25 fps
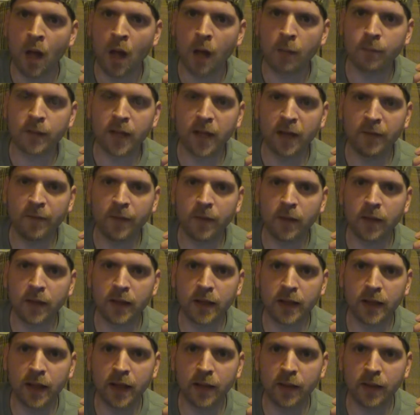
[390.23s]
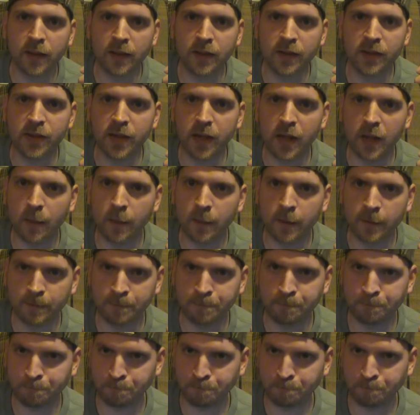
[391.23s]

Definitely getting the cinnamon.